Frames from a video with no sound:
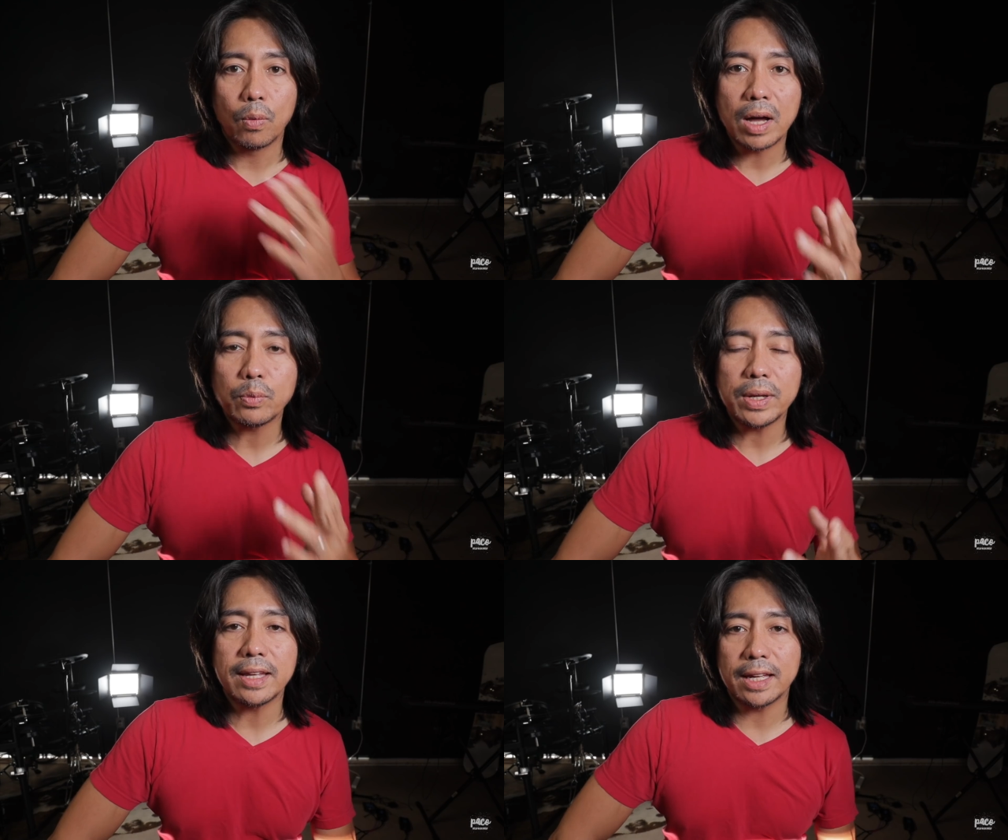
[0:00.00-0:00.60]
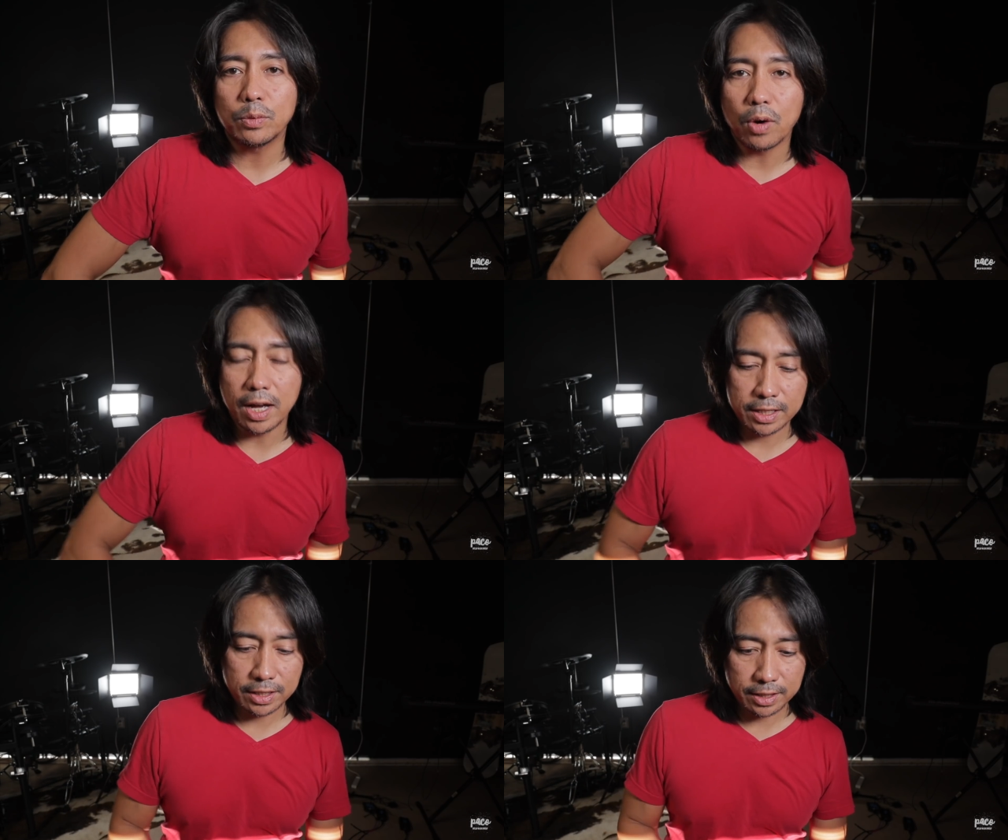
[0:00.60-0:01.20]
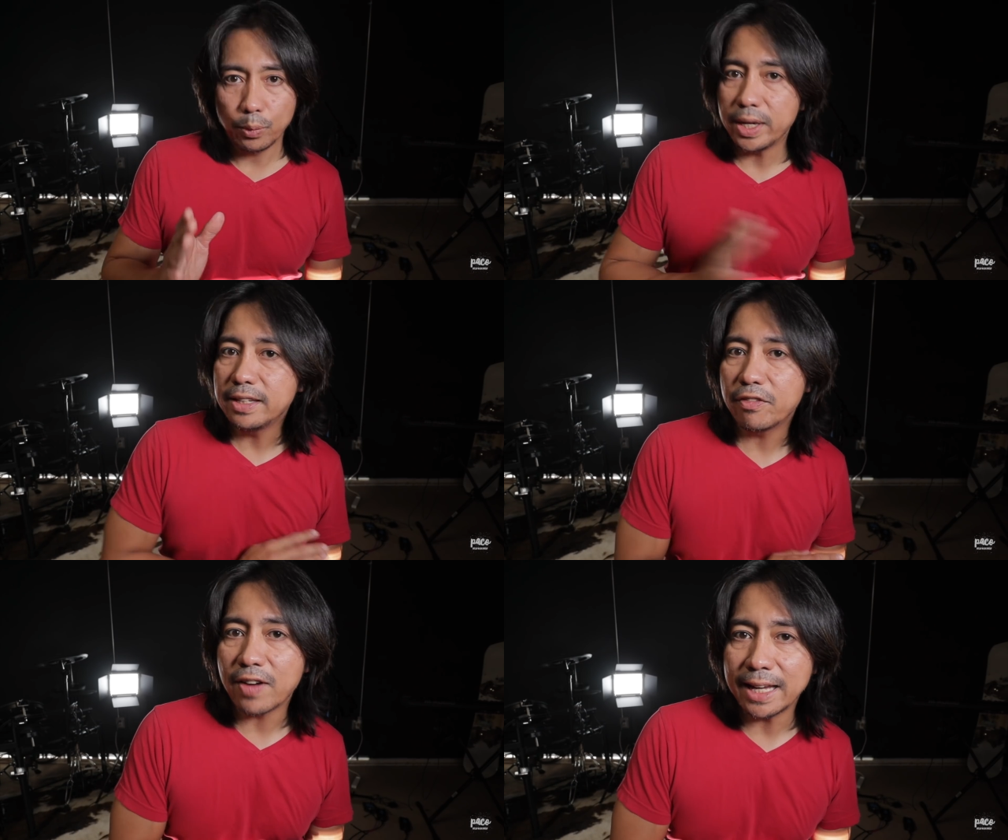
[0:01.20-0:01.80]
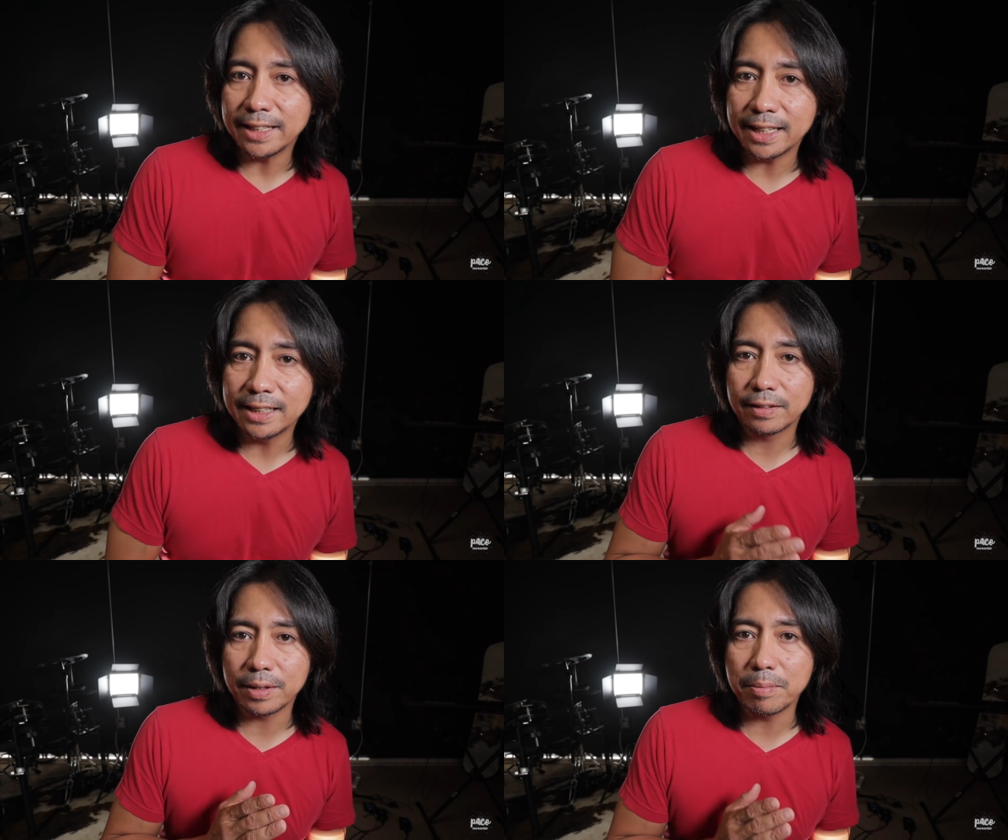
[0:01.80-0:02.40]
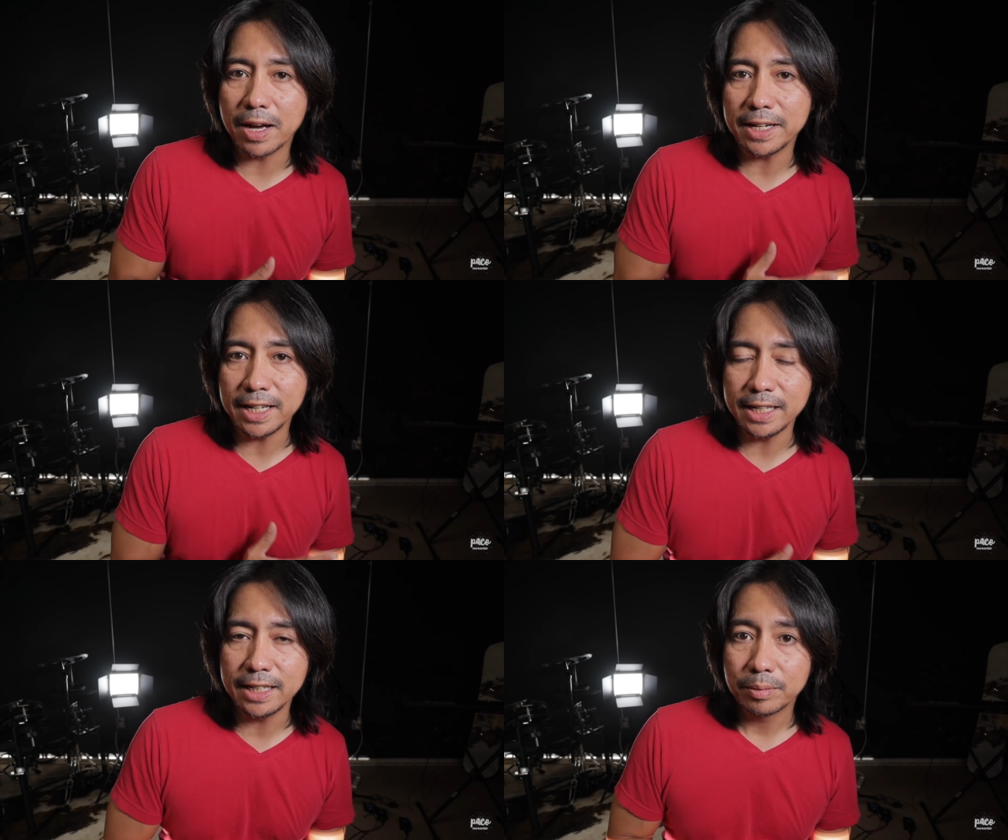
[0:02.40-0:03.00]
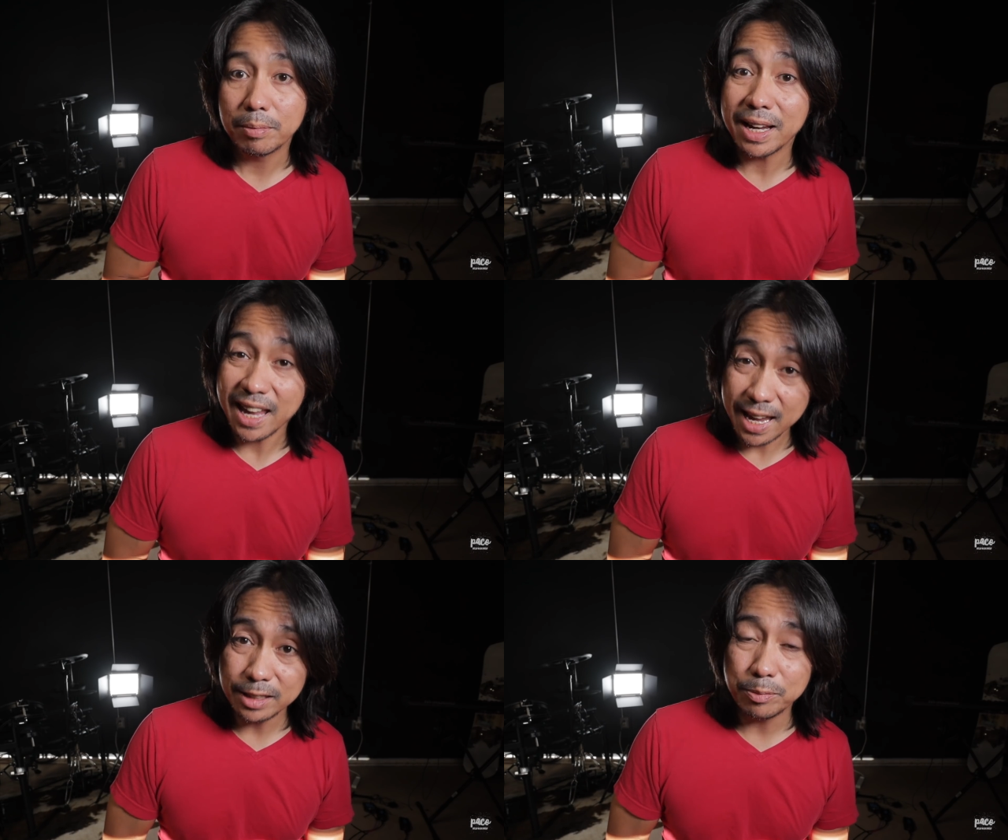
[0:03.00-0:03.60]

What we did was, we divided the money by 8